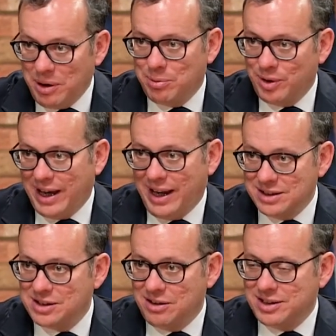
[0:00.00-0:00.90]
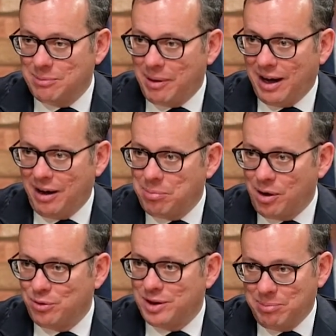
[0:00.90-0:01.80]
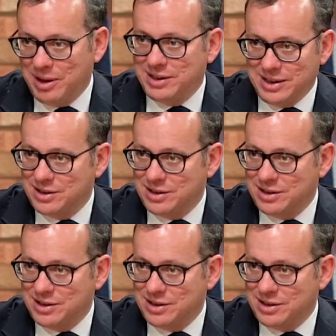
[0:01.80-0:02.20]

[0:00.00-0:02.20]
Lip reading: people get excited about apart from the ability